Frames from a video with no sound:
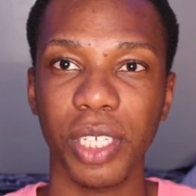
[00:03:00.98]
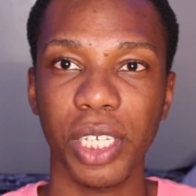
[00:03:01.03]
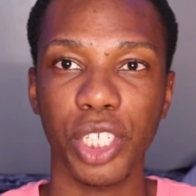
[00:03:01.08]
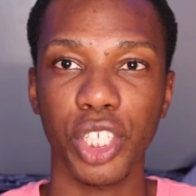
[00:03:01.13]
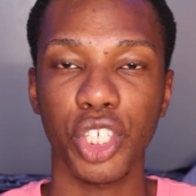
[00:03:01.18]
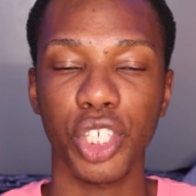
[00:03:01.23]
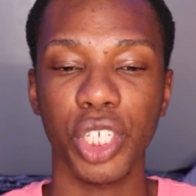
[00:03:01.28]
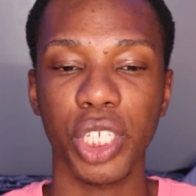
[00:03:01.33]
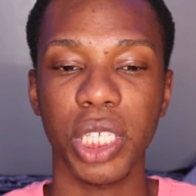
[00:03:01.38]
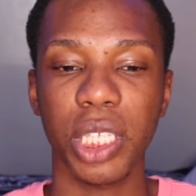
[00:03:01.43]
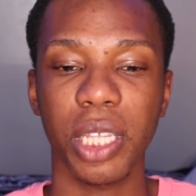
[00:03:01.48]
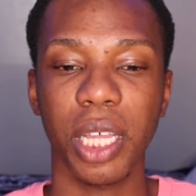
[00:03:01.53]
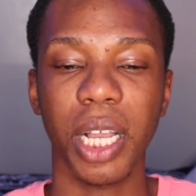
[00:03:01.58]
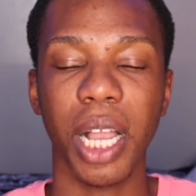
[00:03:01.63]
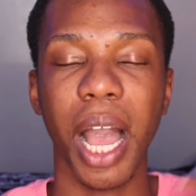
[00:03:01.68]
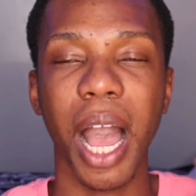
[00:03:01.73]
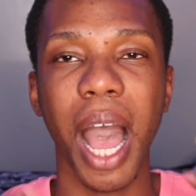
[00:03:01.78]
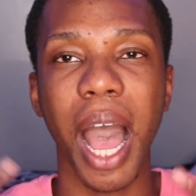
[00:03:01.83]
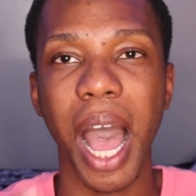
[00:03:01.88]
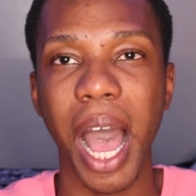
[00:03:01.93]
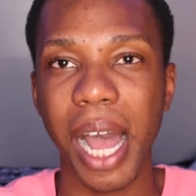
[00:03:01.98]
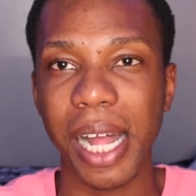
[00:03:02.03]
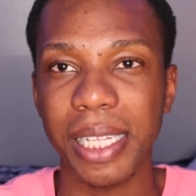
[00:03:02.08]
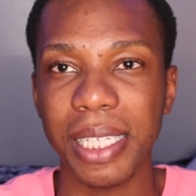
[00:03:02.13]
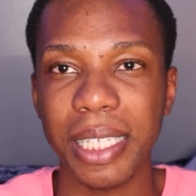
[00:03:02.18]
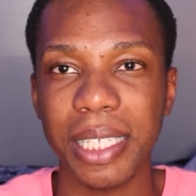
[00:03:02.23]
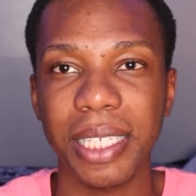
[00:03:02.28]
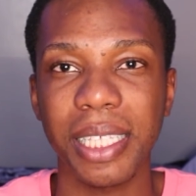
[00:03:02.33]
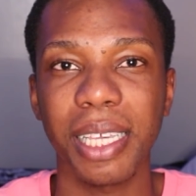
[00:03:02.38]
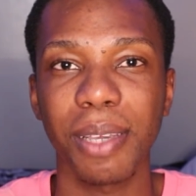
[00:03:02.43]
It's just the
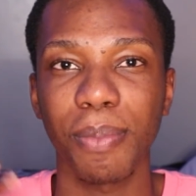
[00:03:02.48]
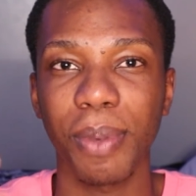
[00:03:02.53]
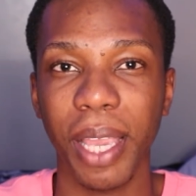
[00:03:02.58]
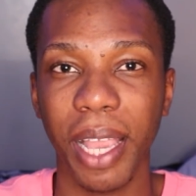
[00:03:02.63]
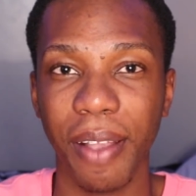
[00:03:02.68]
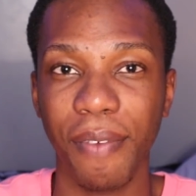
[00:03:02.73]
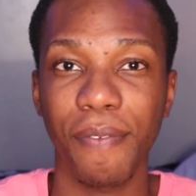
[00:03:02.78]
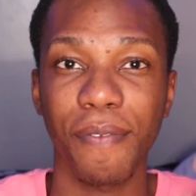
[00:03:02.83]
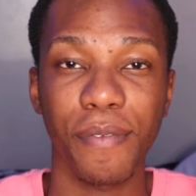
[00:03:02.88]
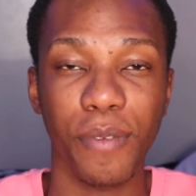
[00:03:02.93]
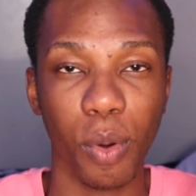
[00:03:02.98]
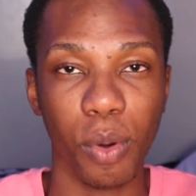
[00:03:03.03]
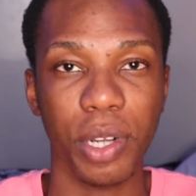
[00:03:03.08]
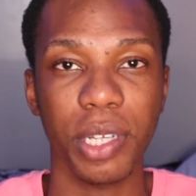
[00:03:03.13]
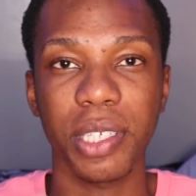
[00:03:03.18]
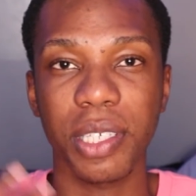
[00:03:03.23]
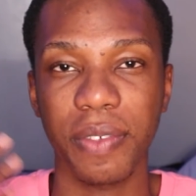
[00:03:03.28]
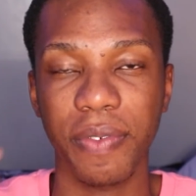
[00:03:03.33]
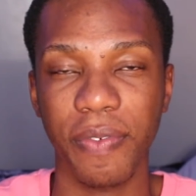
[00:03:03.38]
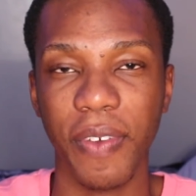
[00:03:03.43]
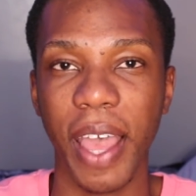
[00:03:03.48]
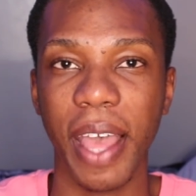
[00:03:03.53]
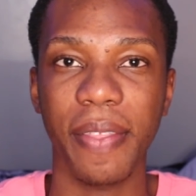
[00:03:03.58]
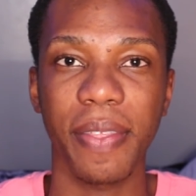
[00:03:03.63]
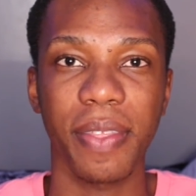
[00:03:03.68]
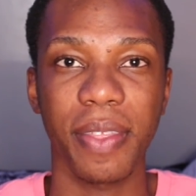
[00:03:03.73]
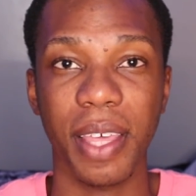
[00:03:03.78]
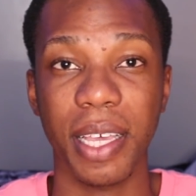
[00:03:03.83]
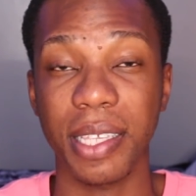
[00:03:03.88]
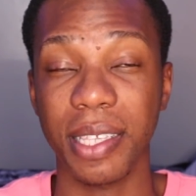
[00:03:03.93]
constantly being force-fed
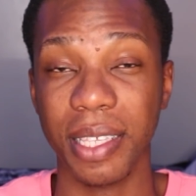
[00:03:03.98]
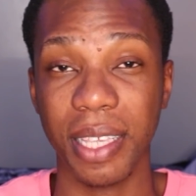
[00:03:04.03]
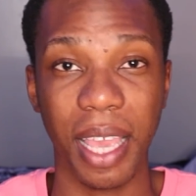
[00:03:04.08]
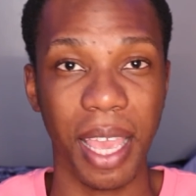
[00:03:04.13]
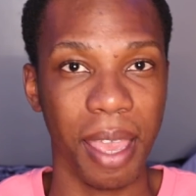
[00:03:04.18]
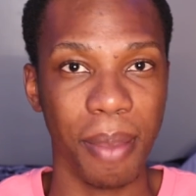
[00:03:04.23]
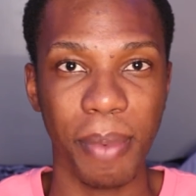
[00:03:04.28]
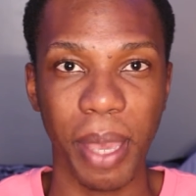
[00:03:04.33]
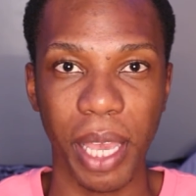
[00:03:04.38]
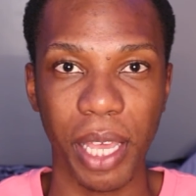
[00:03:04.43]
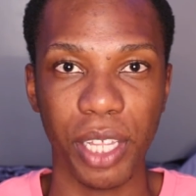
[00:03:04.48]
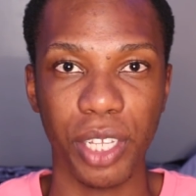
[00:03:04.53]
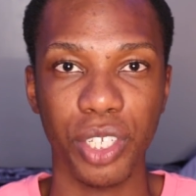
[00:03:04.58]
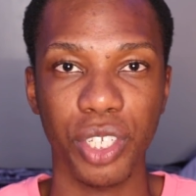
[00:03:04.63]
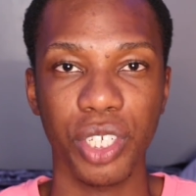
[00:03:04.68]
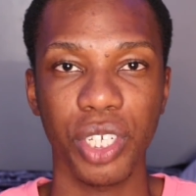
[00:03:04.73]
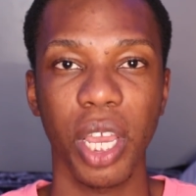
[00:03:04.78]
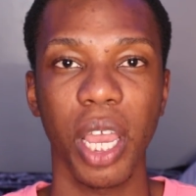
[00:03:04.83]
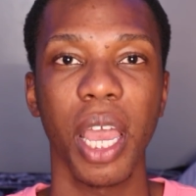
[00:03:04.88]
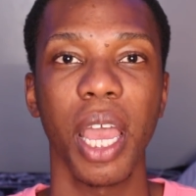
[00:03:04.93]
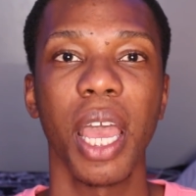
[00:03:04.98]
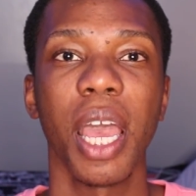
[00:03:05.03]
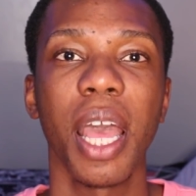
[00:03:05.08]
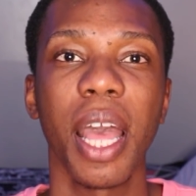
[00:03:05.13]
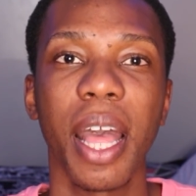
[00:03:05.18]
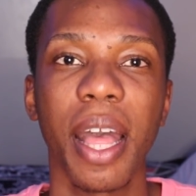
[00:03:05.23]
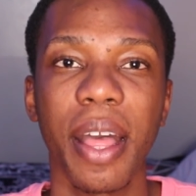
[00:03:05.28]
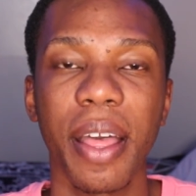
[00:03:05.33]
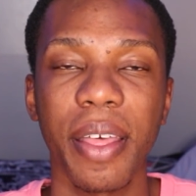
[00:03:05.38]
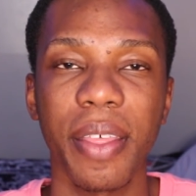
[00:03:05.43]
this image
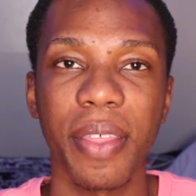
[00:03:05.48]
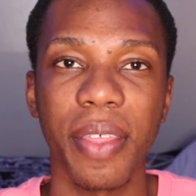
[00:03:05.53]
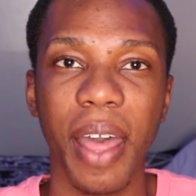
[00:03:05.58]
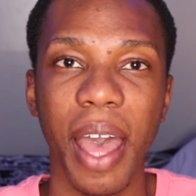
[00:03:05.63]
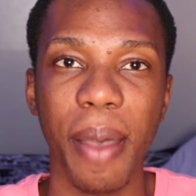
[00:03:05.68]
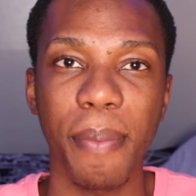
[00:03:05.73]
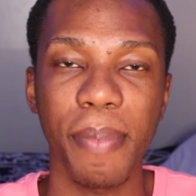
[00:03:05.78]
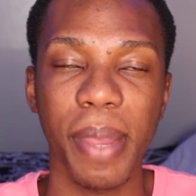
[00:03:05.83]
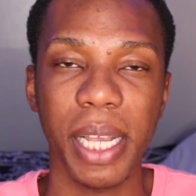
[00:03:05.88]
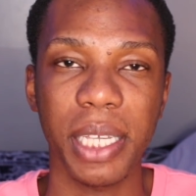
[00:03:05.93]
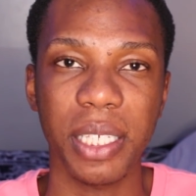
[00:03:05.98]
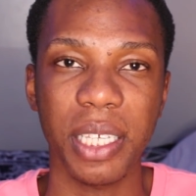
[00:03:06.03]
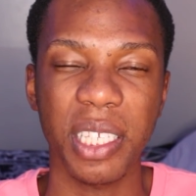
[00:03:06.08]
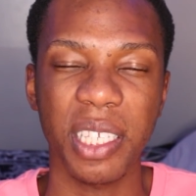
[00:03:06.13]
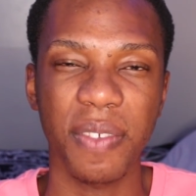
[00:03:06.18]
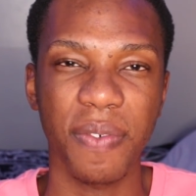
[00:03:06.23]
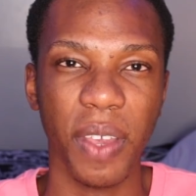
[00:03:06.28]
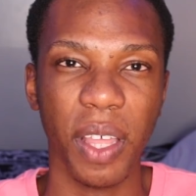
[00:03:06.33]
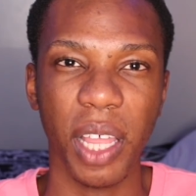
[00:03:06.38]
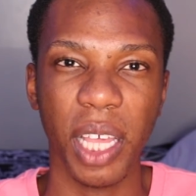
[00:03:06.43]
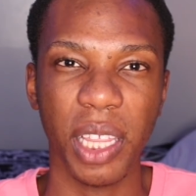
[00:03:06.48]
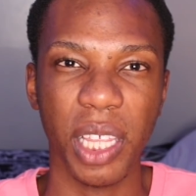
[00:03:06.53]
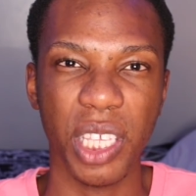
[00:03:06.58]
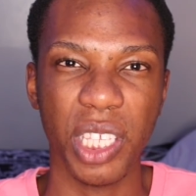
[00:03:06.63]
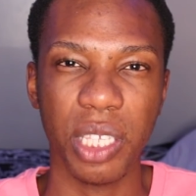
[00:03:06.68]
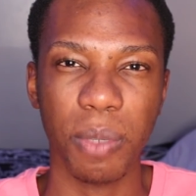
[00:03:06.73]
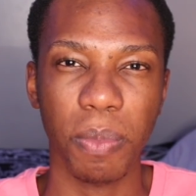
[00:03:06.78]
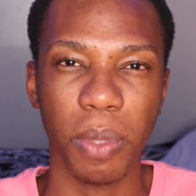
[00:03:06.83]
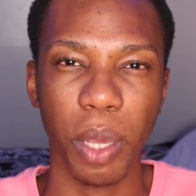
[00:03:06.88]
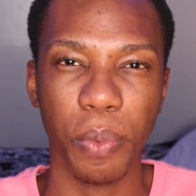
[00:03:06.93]
that makes us feel like this
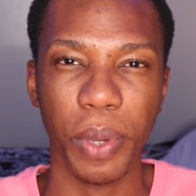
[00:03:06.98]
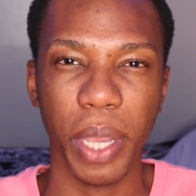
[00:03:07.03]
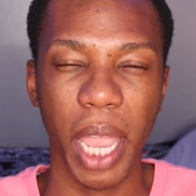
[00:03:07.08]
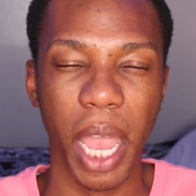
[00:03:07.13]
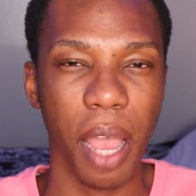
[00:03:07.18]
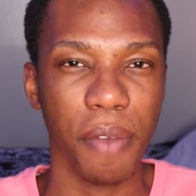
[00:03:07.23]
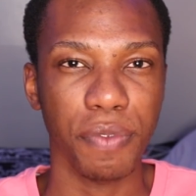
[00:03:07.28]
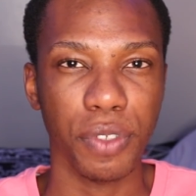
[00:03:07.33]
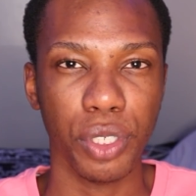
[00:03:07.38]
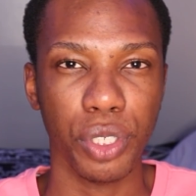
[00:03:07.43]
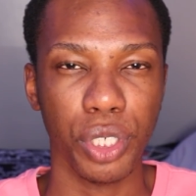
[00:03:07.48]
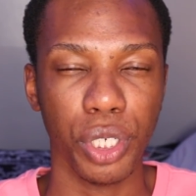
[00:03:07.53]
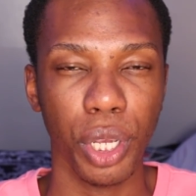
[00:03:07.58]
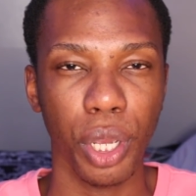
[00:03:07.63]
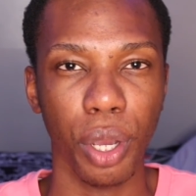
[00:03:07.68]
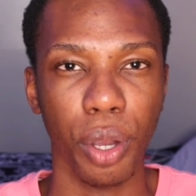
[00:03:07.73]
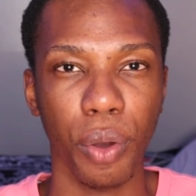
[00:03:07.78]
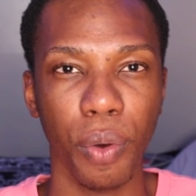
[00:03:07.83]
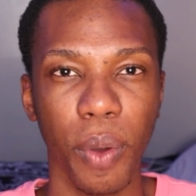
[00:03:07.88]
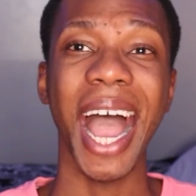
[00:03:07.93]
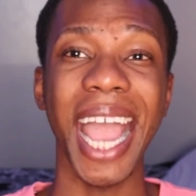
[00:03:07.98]
is something that we have to do.